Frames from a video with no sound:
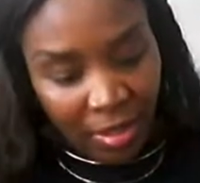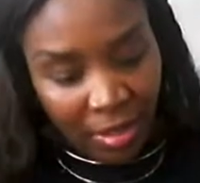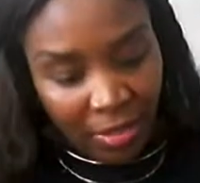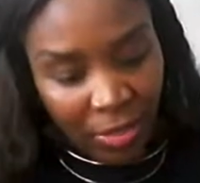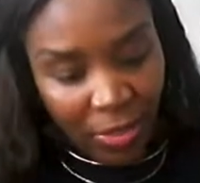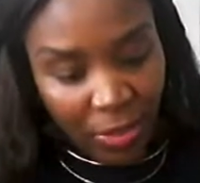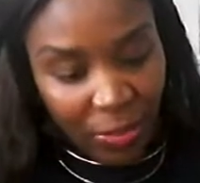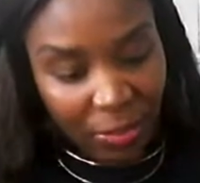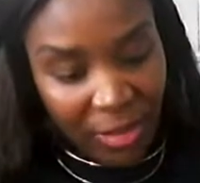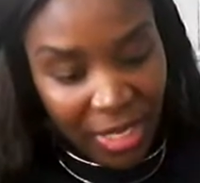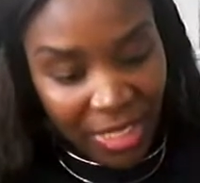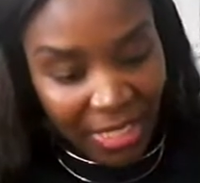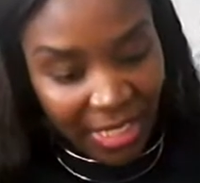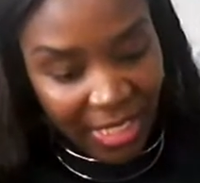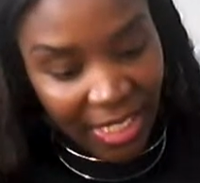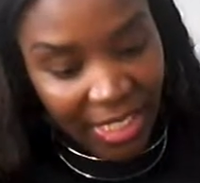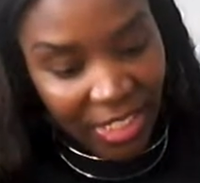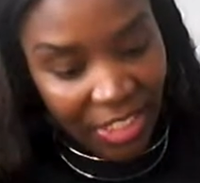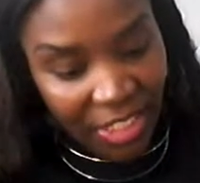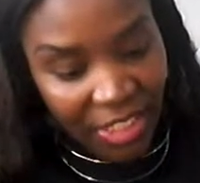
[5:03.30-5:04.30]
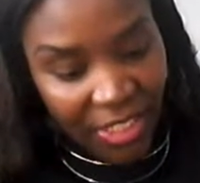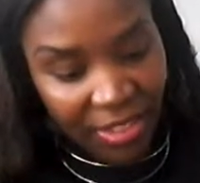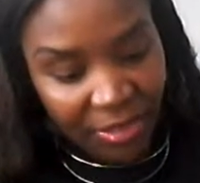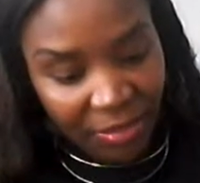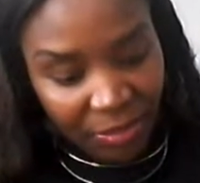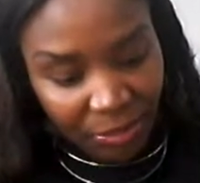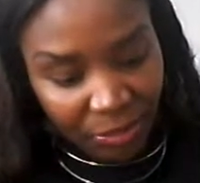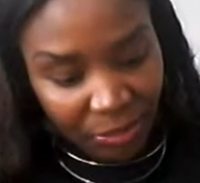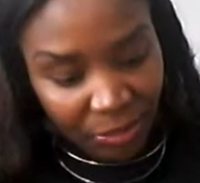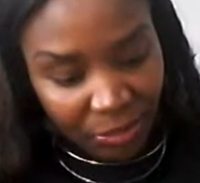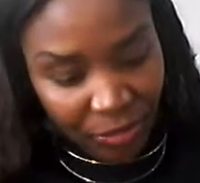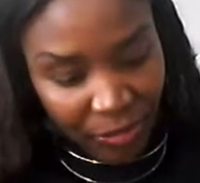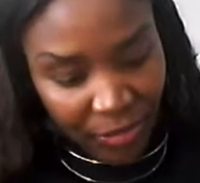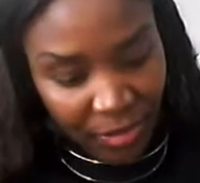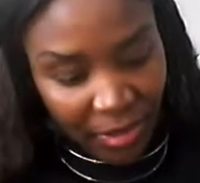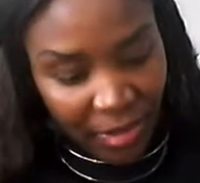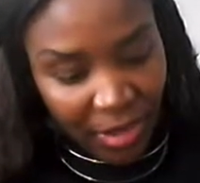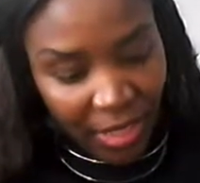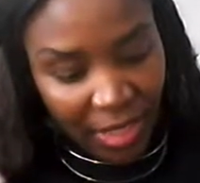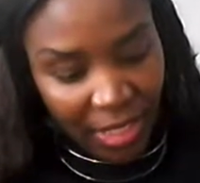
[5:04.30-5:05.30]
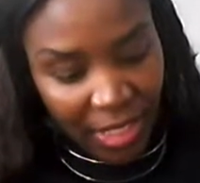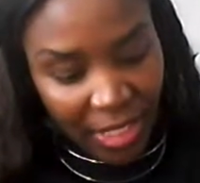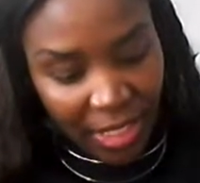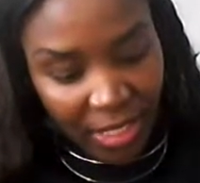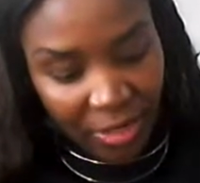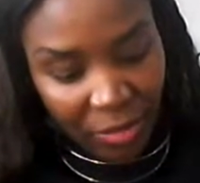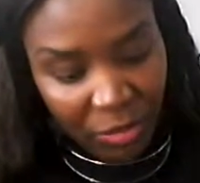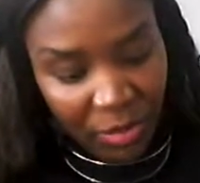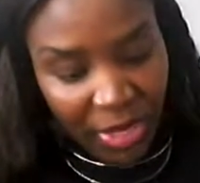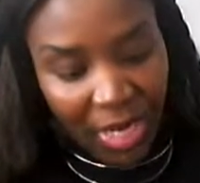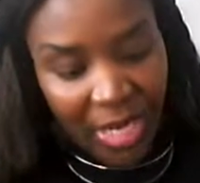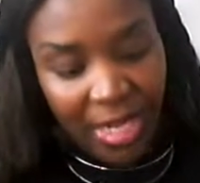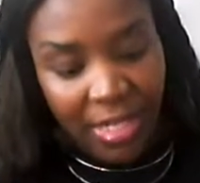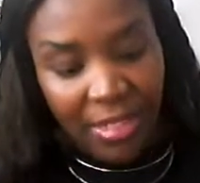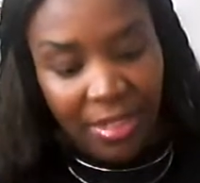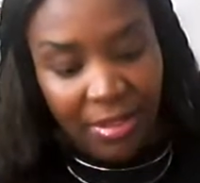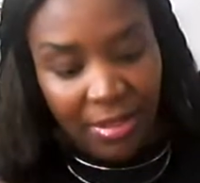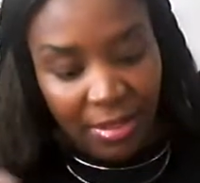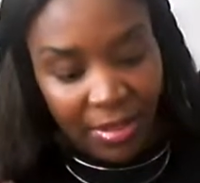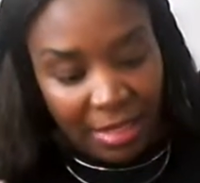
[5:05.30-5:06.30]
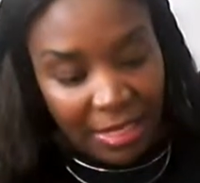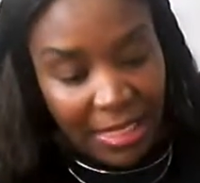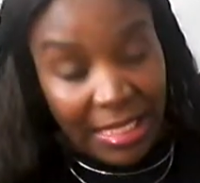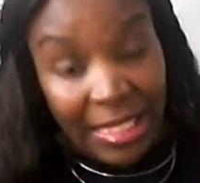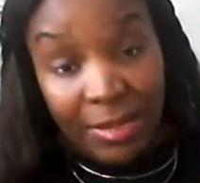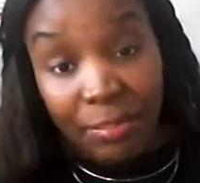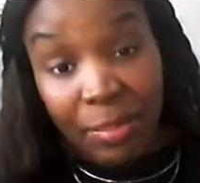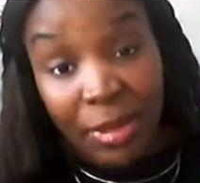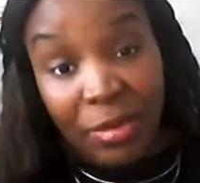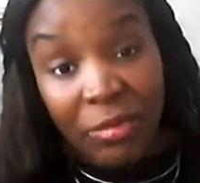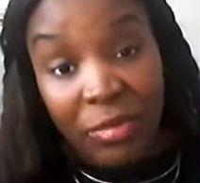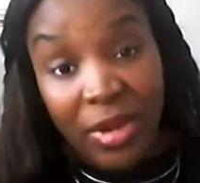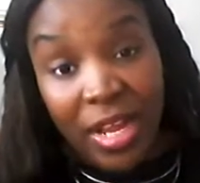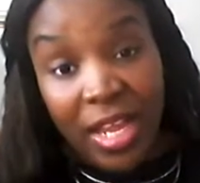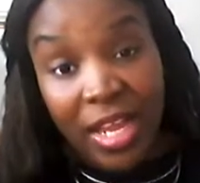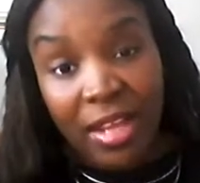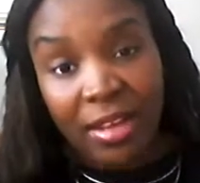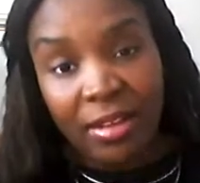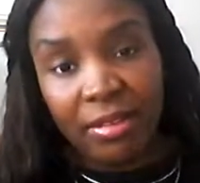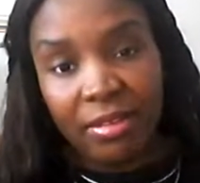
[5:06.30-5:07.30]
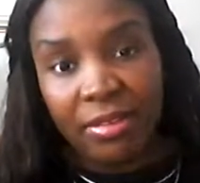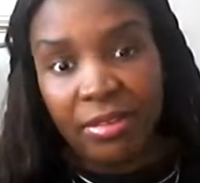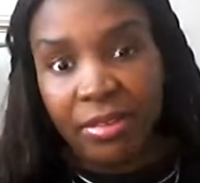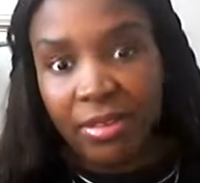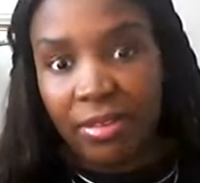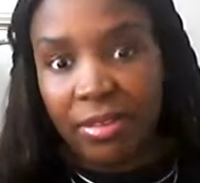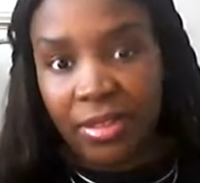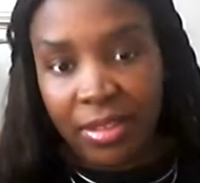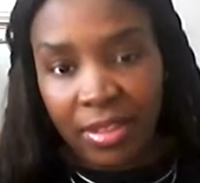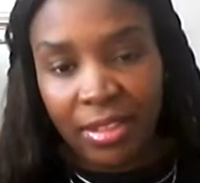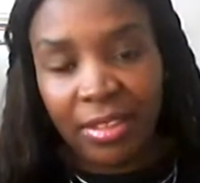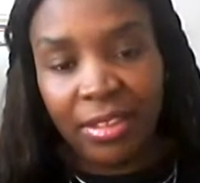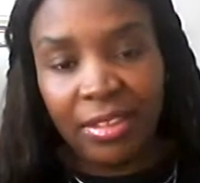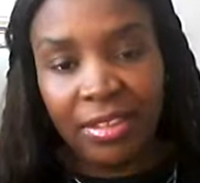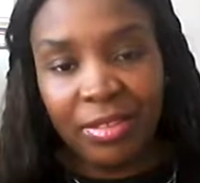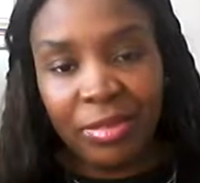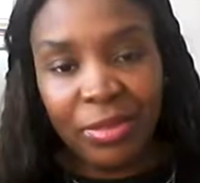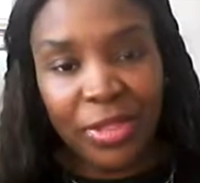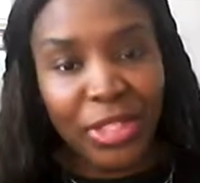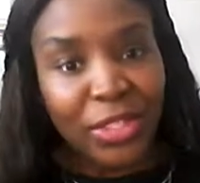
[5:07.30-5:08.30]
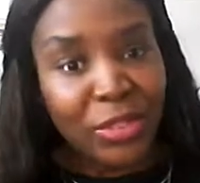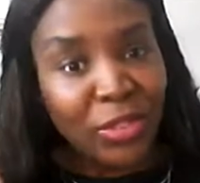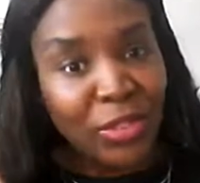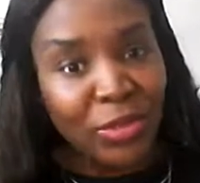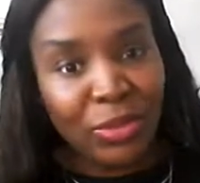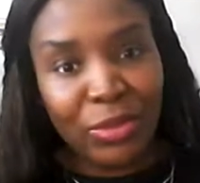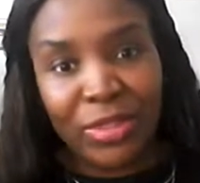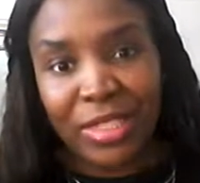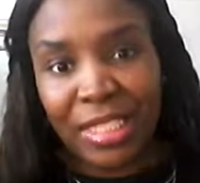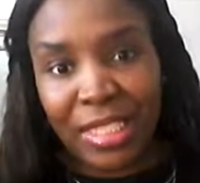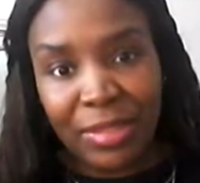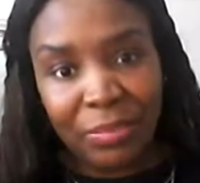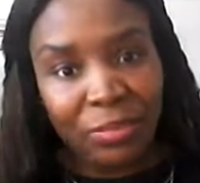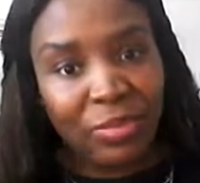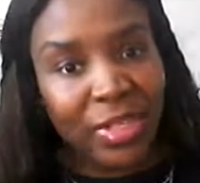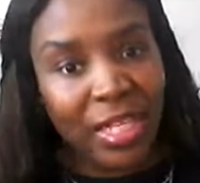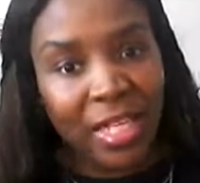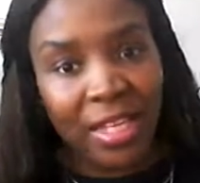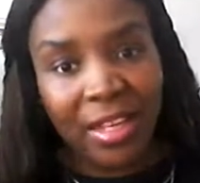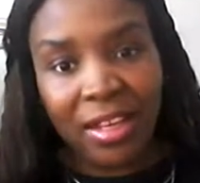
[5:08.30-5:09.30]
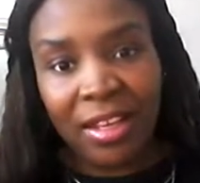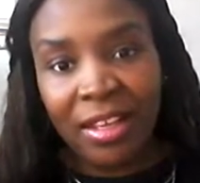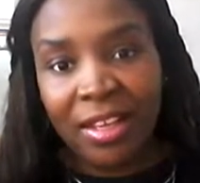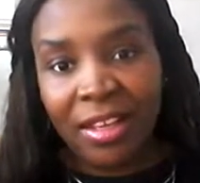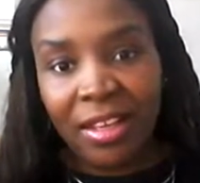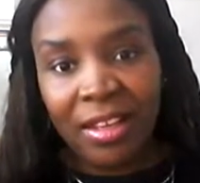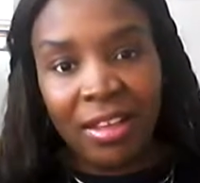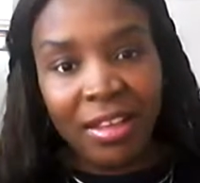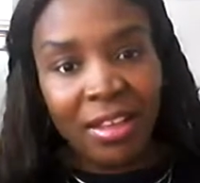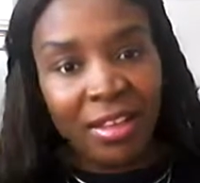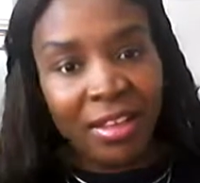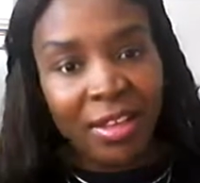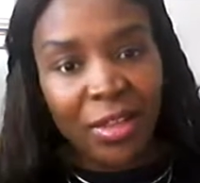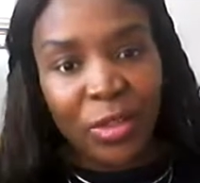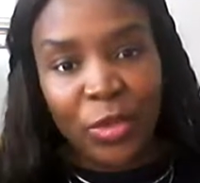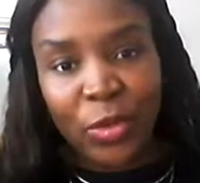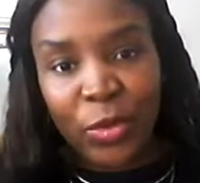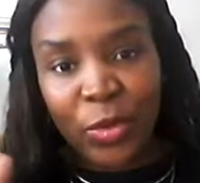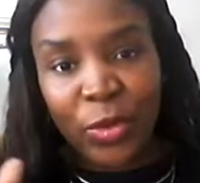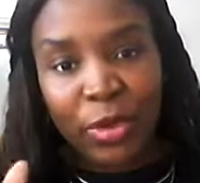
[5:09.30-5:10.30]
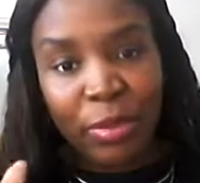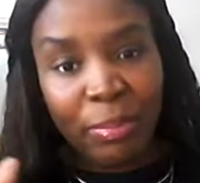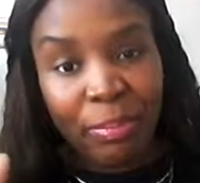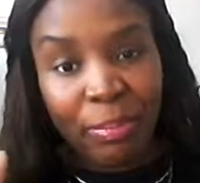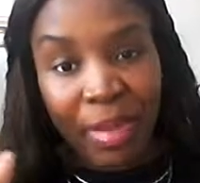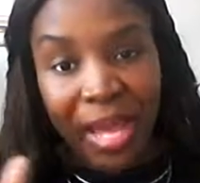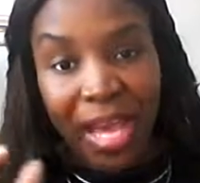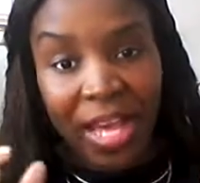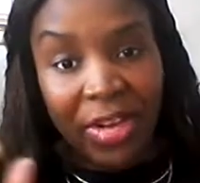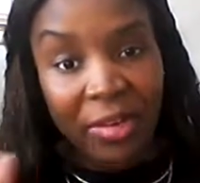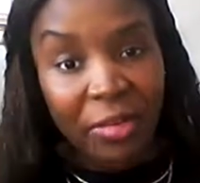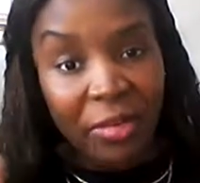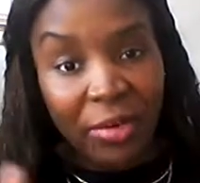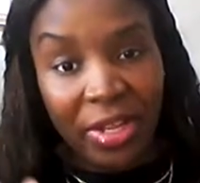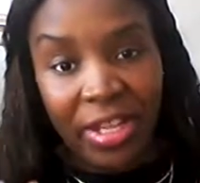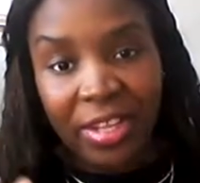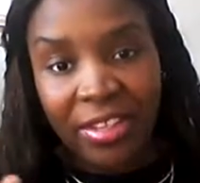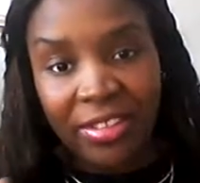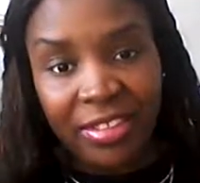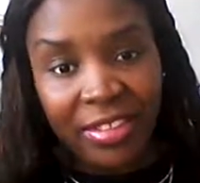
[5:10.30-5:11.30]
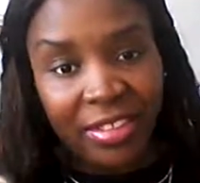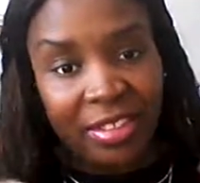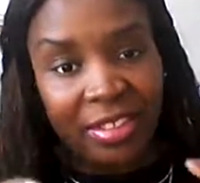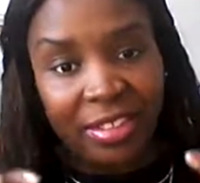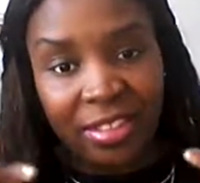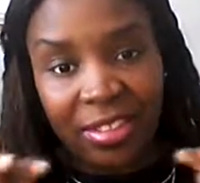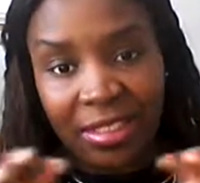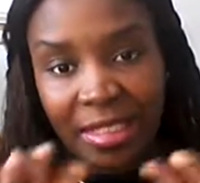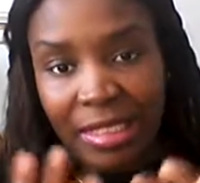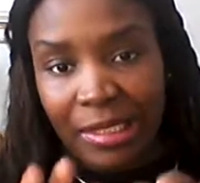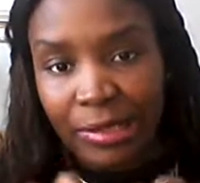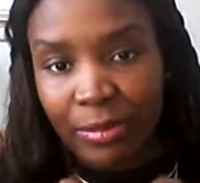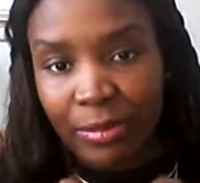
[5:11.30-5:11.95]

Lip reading: So meditation, eating right, sleeping right. When you don't sleep right, your battery just,